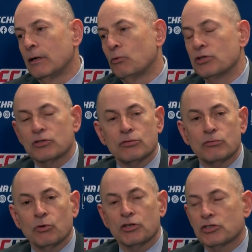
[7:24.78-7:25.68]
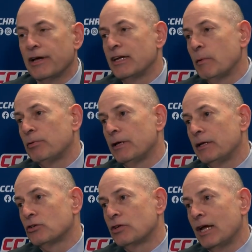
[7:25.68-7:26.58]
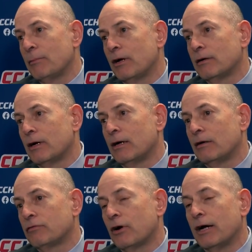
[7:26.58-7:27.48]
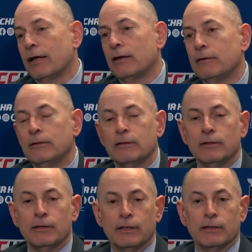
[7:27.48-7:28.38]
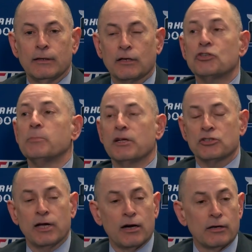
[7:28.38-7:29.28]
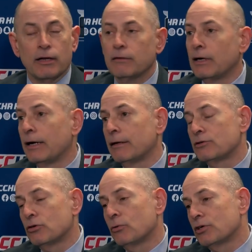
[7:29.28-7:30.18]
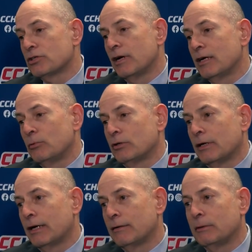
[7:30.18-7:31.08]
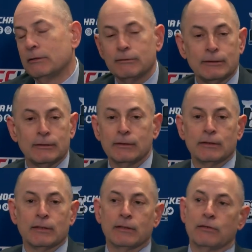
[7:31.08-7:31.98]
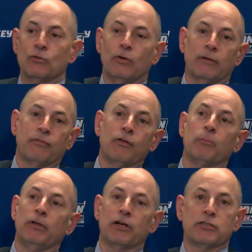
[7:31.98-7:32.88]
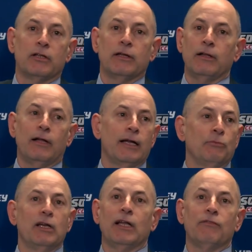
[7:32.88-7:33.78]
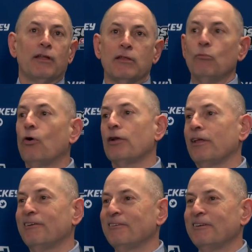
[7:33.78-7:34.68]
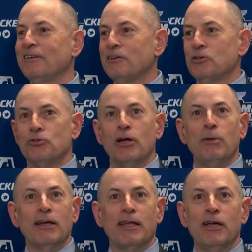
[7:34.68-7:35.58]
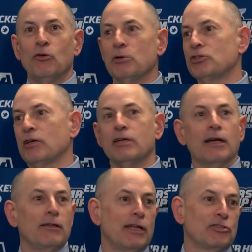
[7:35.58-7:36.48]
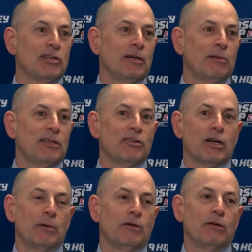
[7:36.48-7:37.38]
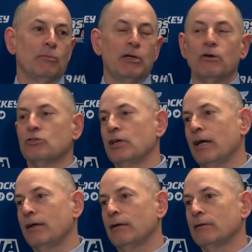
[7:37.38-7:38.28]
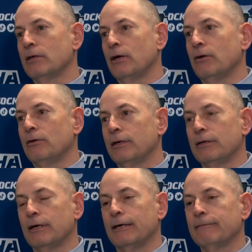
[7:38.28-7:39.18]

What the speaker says: we're excited to be playing in this game on Friday. And on Saturday. So we're excited about that. I mean, I told a few of the players in the lineup, we'd love nothing more than to join Mankato and Michigan Tech in the NCAA tournament. It would be outstanding, you know, and